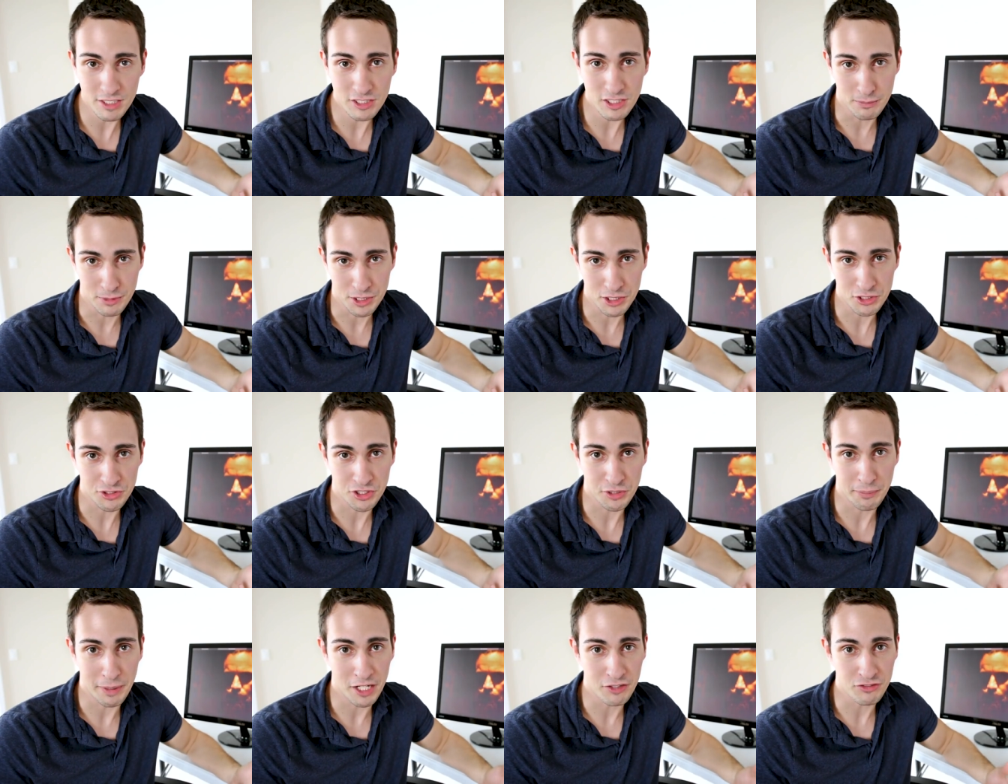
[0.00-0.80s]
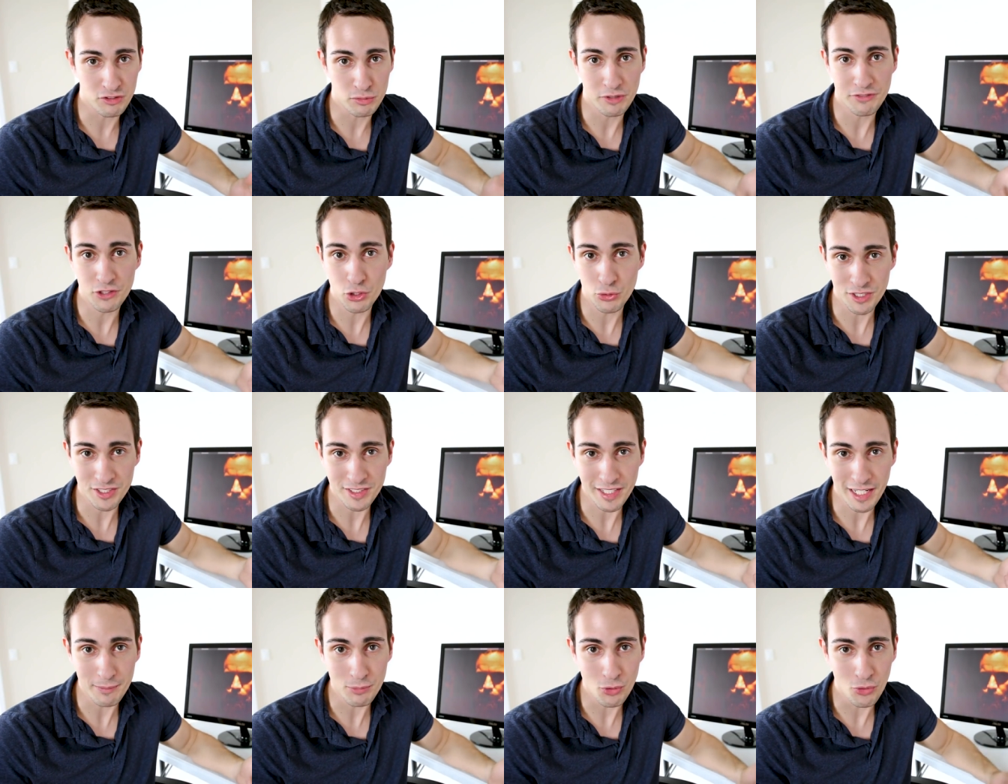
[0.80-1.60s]
these commercials are better from a viewer
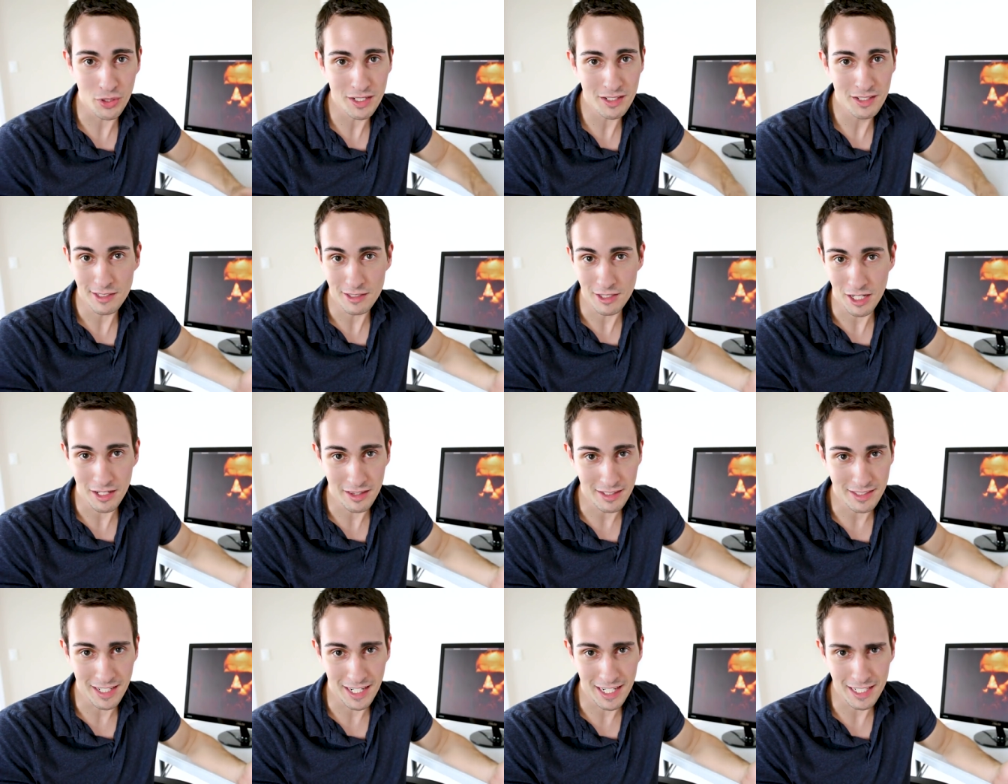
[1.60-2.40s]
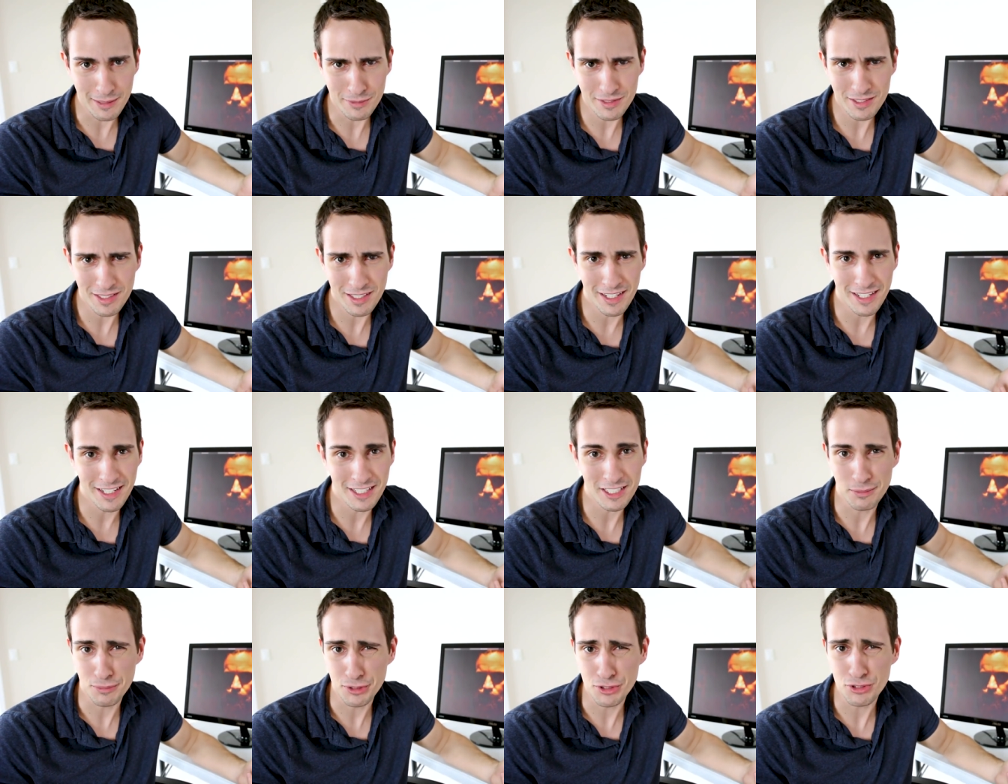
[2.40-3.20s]
standpoint. A lot of the times,
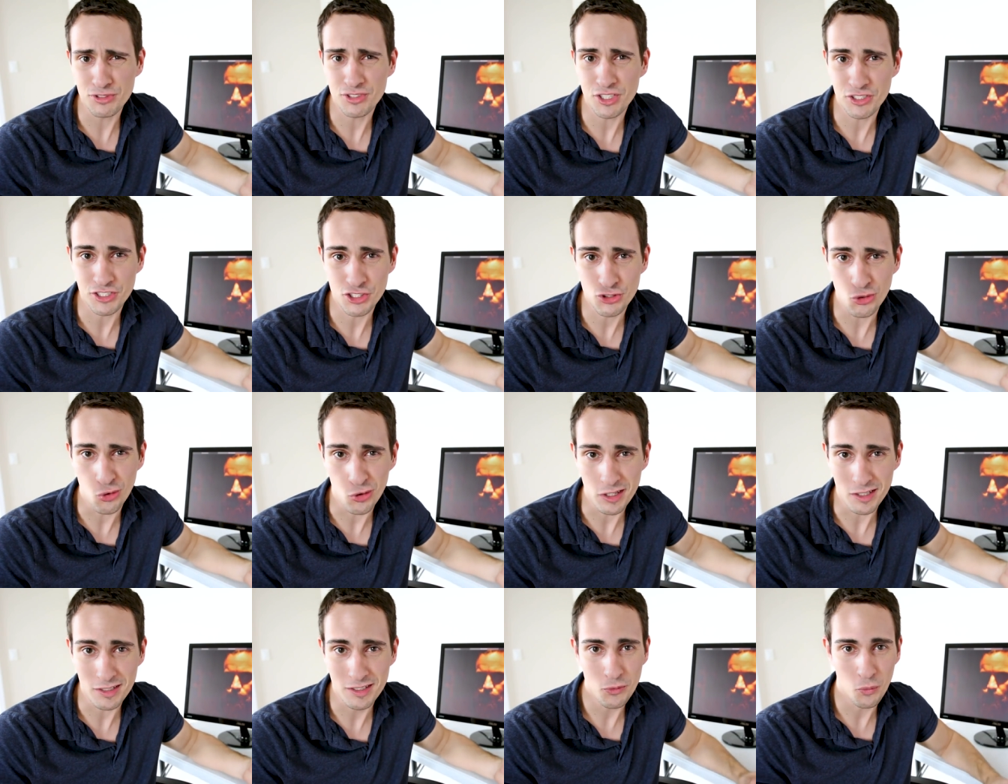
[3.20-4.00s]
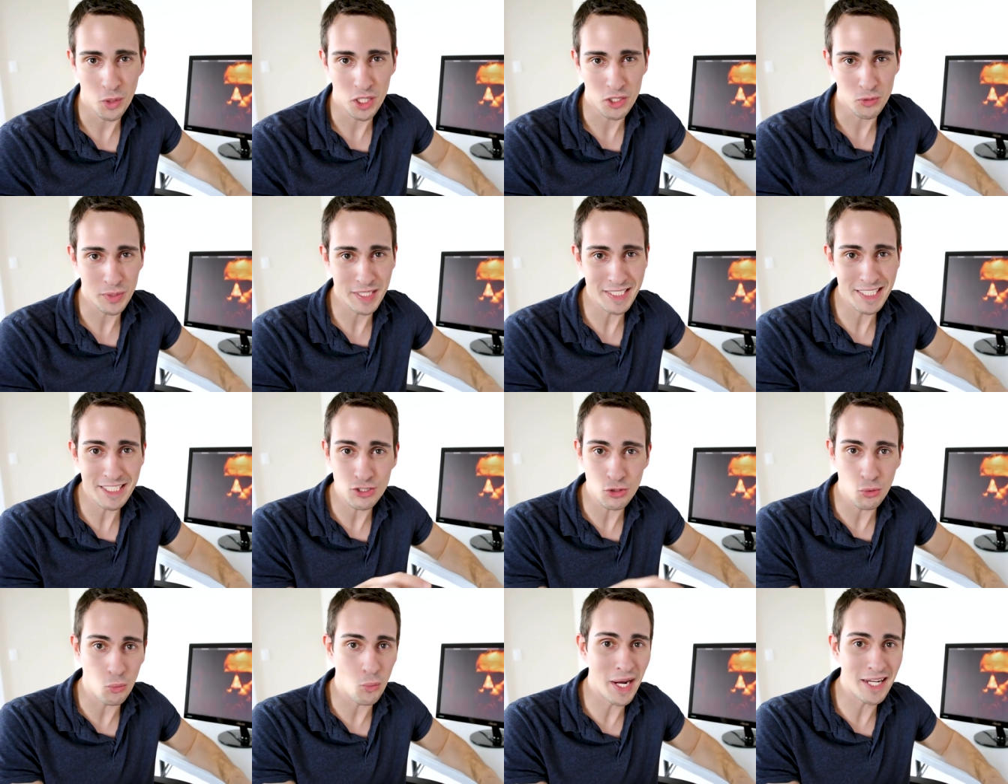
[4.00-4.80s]
uh, commercials are a chore where we
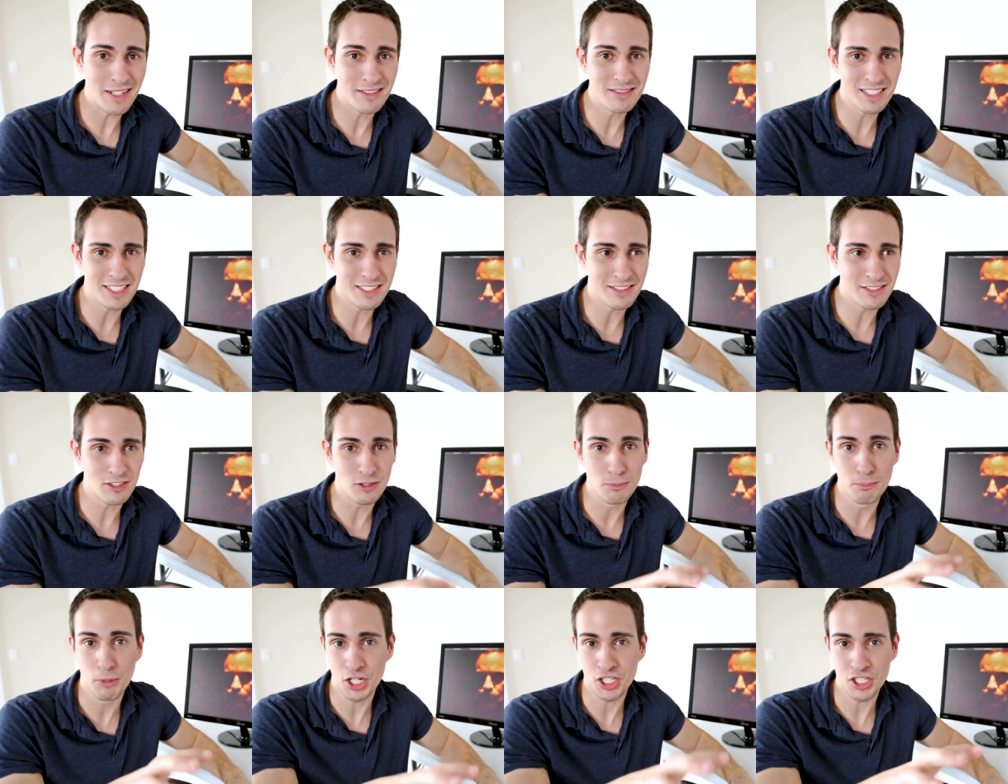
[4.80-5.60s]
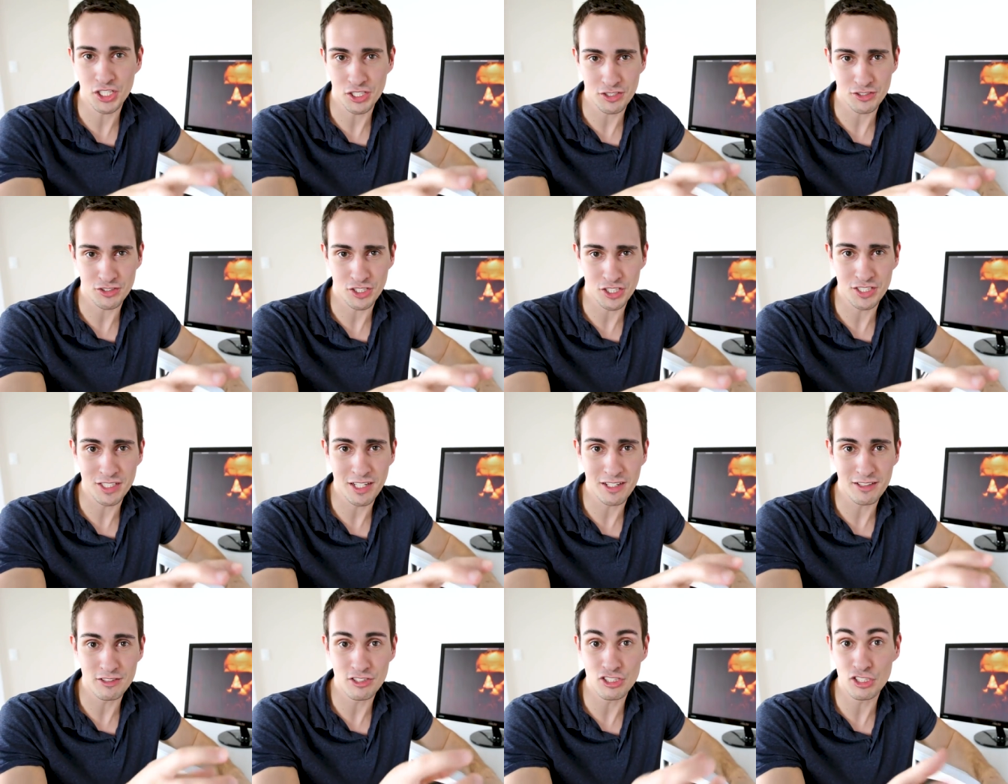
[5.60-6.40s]
need to wait until marketers are
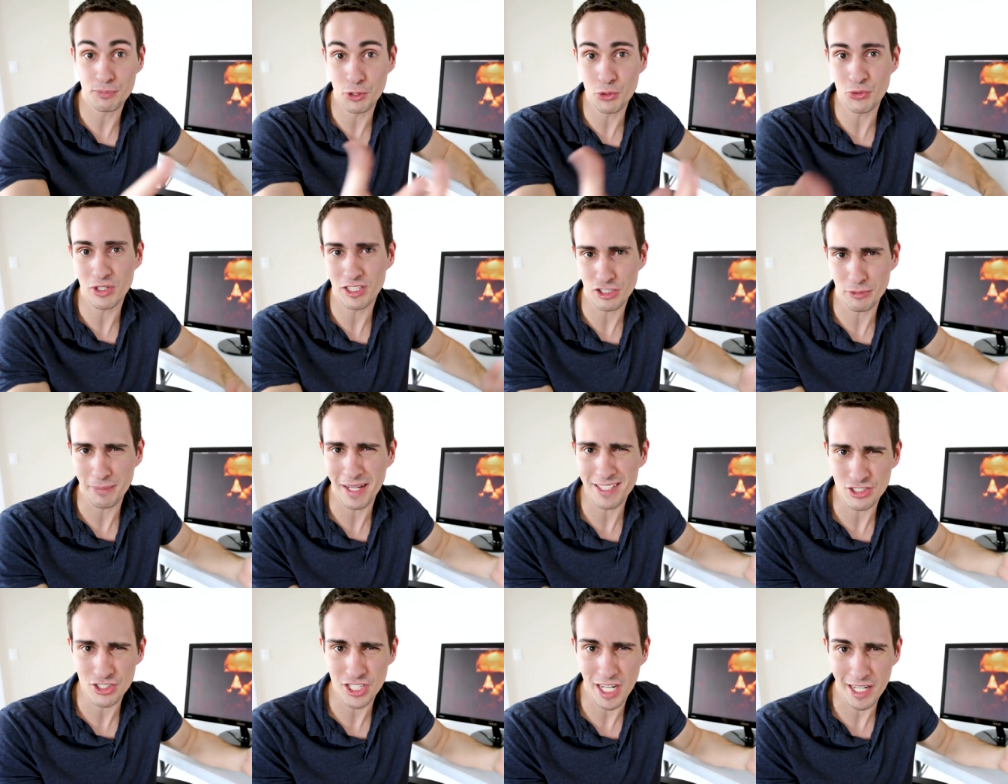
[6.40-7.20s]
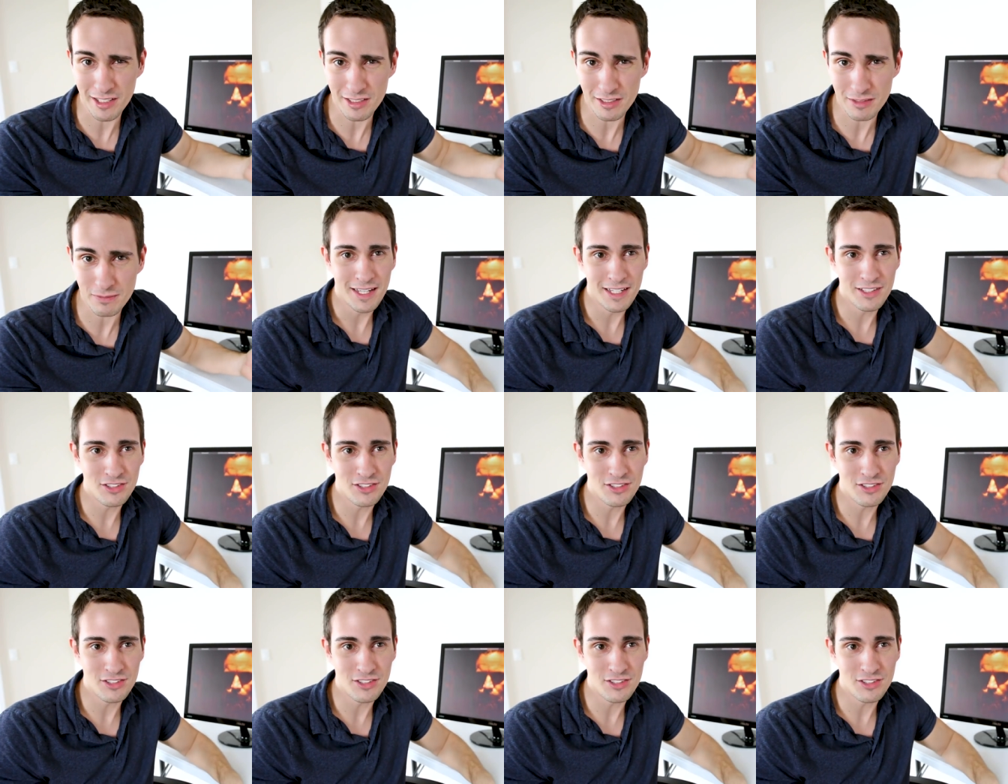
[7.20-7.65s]
done spewing their message at us.